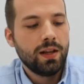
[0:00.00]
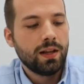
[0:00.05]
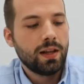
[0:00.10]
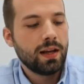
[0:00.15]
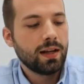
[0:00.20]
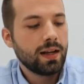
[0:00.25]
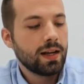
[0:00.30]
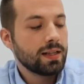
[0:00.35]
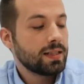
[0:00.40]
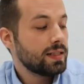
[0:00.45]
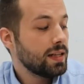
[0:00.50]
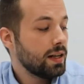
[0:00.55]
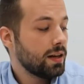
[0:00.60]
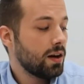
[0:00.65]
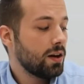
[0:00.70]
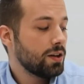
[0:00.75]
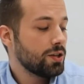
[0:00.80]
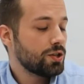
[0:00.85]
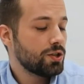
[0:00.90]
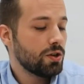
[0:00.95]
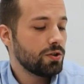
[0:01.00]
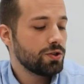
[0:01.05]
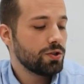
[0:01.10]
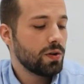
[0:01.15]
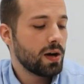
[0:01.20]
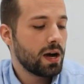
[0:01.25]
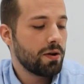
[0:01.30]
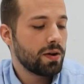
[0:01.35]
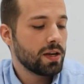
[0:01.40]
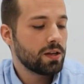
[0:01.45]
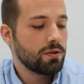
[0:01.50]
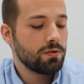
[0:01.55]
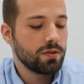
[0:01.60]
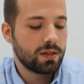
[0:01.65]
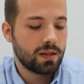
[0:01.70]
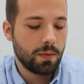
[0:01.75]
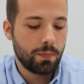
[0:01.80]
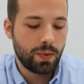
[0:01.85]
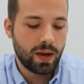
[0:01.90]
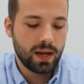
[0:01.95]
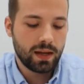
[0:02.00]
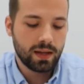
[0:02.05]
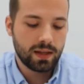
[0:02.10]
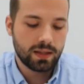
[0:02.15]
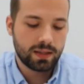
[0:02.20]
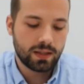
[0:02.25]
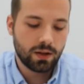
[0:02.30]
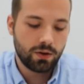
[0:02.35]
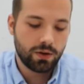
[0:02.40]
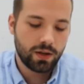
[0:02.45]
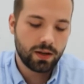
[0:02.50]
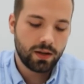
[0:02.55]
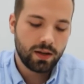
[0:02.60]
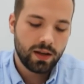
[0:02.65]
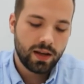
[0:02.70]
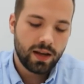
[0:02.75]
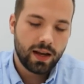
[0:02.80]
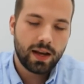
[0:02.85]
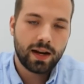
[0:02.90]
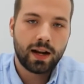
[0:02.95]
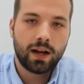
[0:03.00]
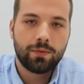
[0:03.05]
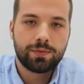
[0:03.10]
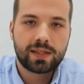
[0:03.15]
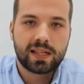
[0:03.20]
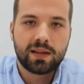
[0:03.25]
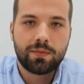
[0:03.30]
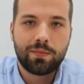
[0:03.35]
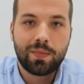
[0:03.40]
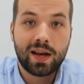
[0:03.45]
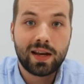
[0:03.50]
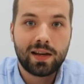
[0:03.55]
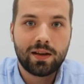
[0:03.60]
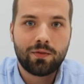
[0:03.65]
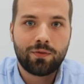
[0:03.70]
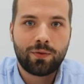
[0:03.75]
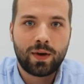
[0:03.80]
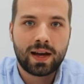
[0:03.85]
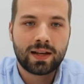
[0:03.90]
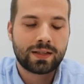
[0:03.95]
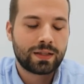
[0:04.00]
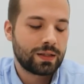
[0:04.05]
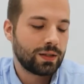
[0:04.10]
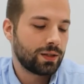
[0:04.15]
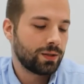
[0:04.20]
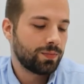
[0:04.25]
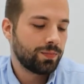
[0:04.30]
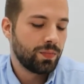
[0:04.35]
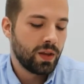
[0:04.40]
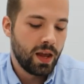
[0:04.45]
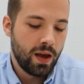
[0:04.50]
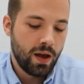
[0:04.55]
Like I said, I already showed you how I use the baking soda. It helps it make it faster.